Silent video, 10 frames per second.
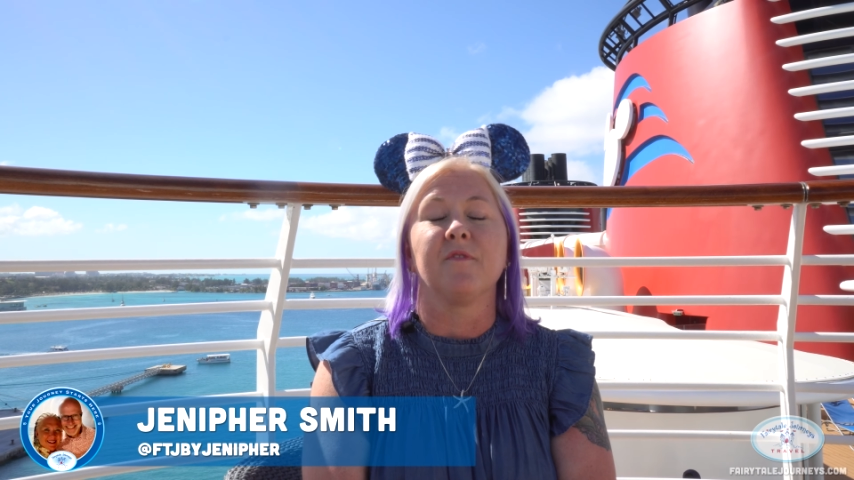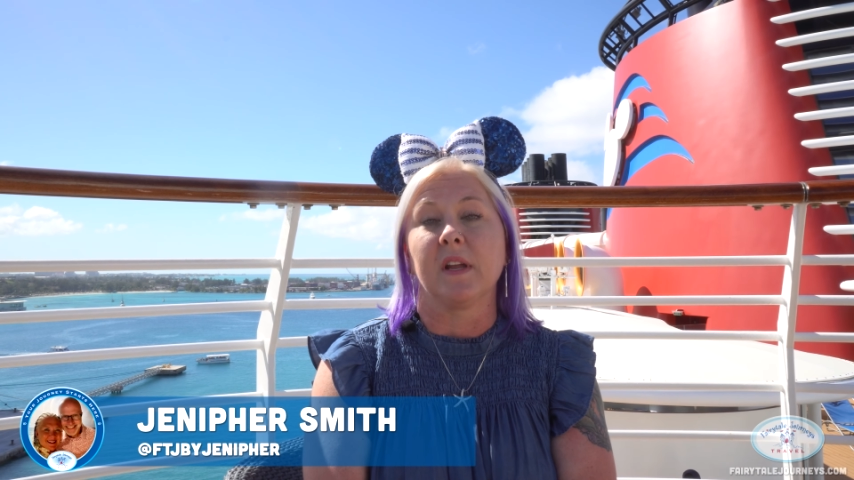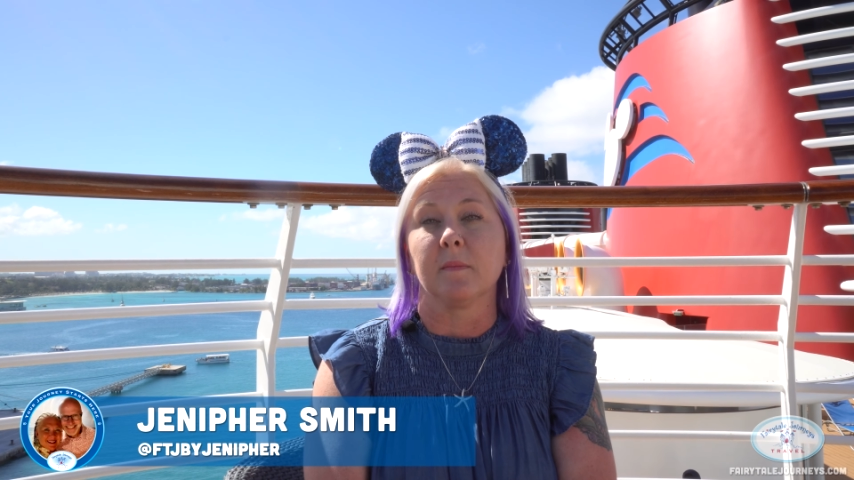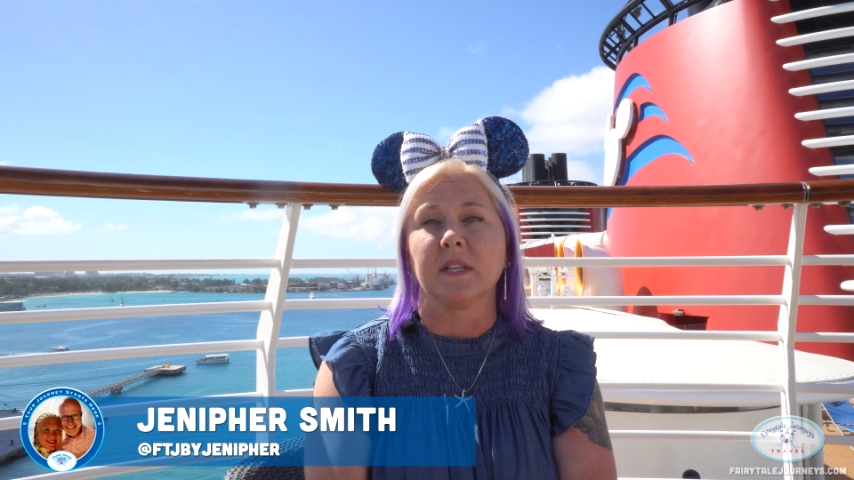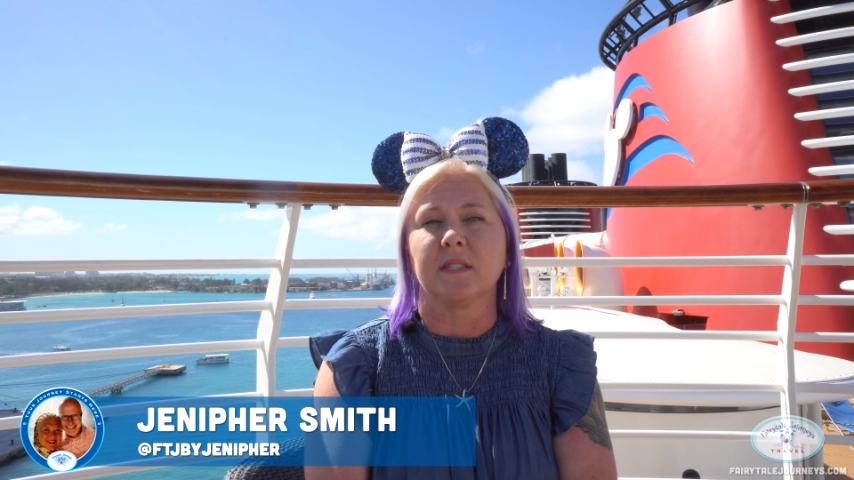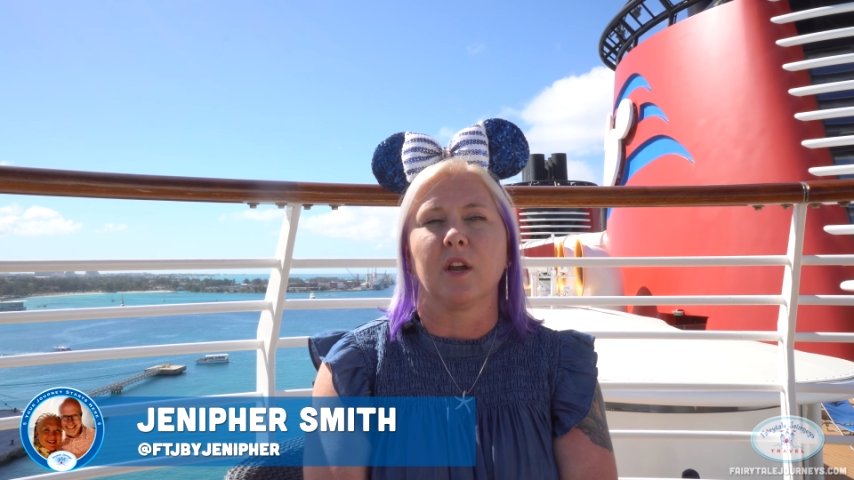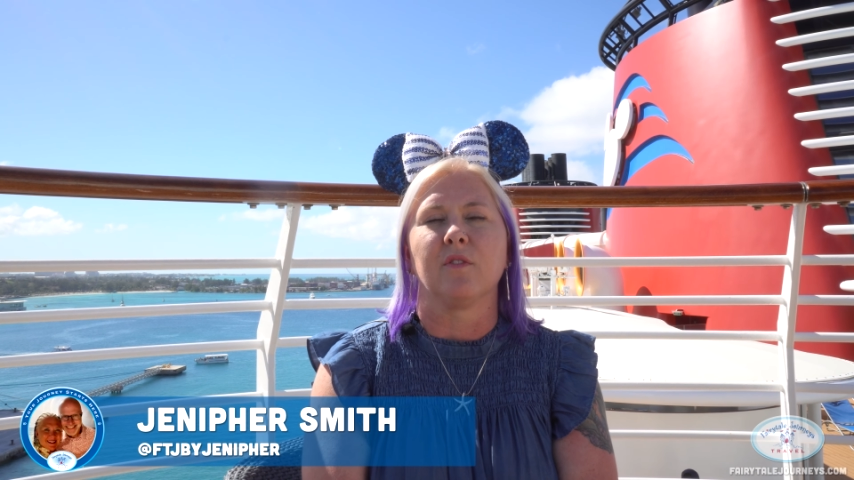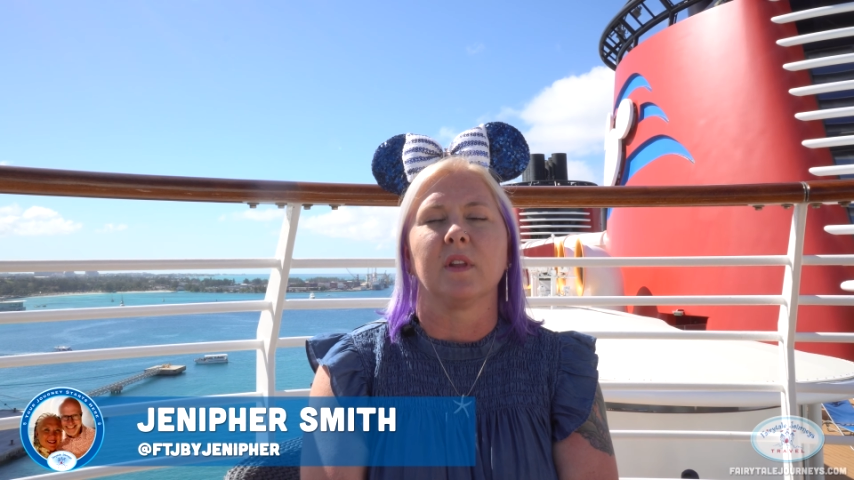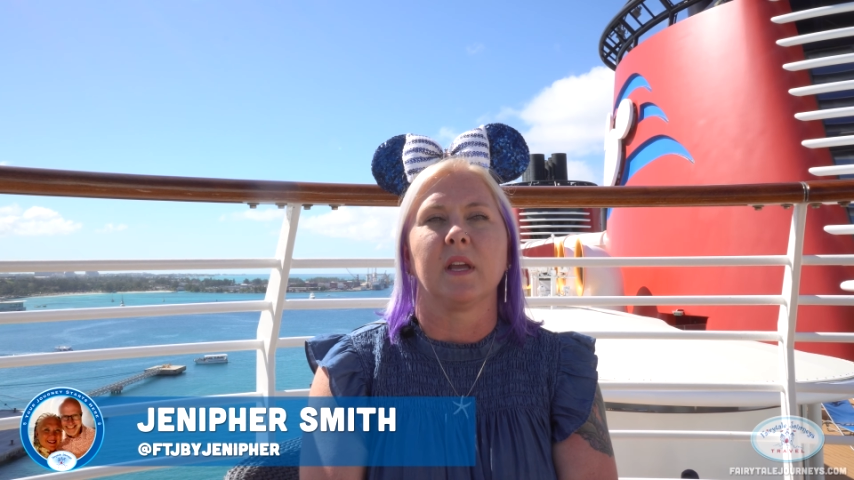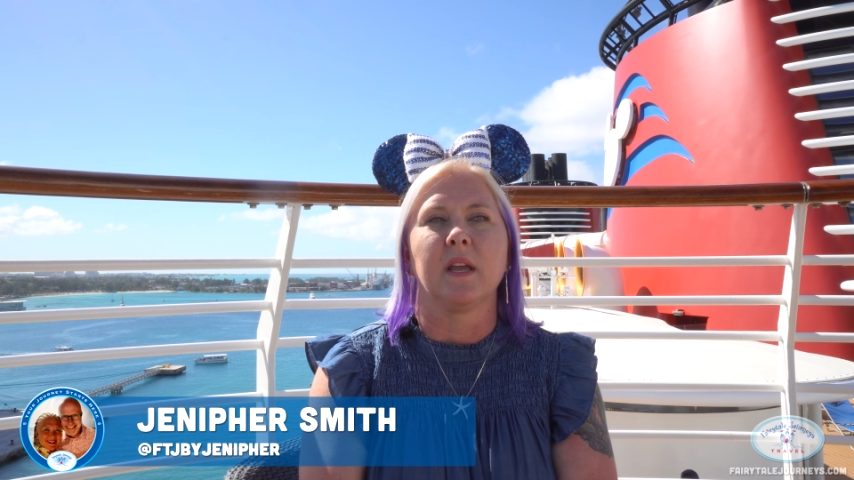families
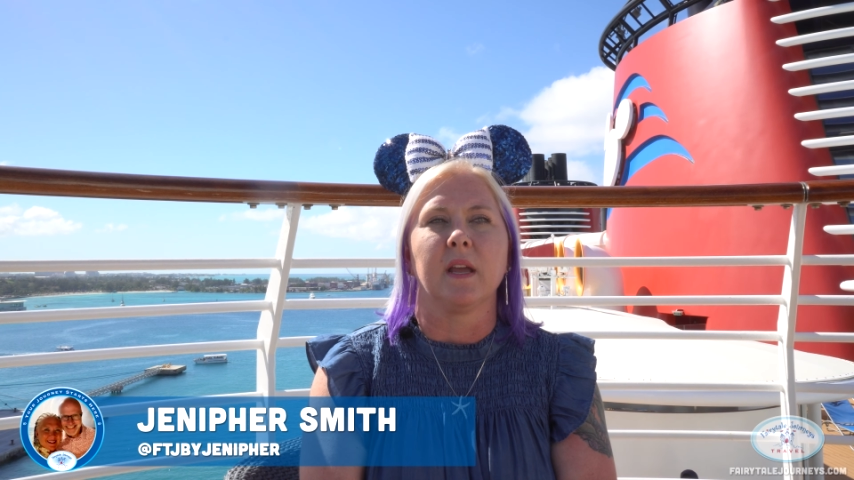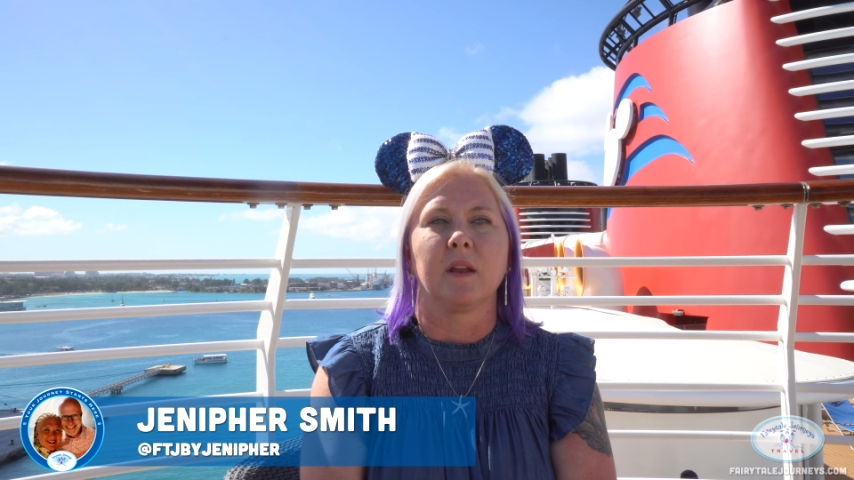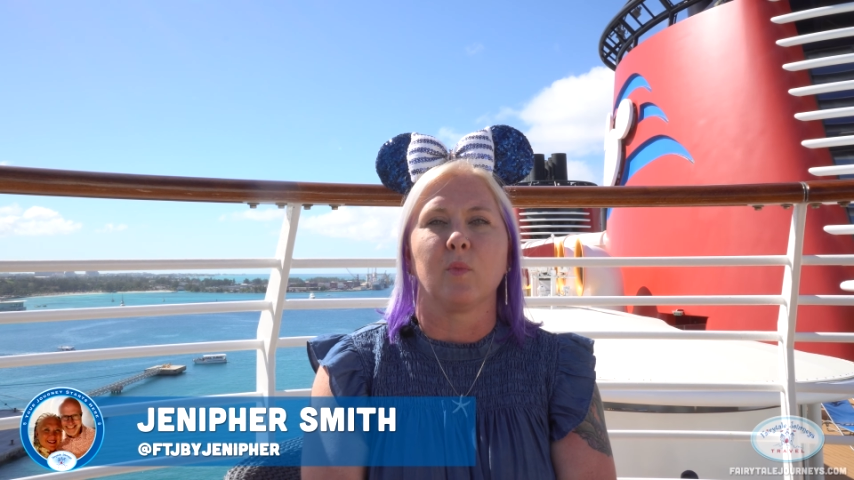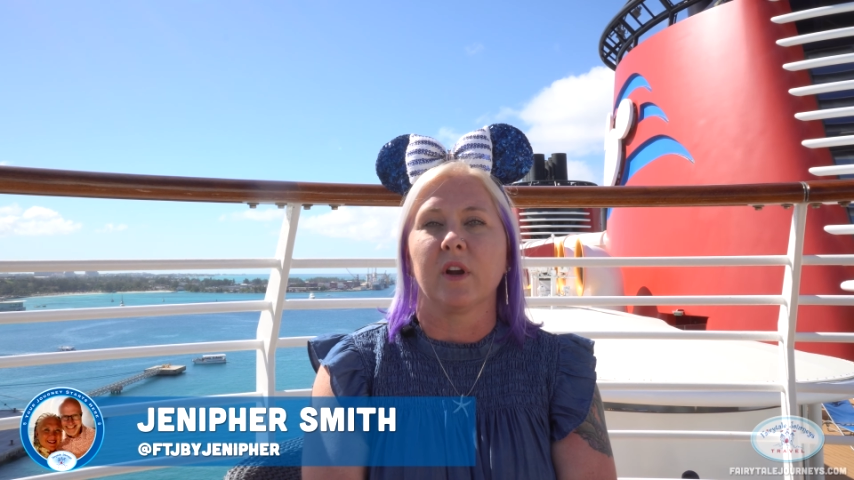only, and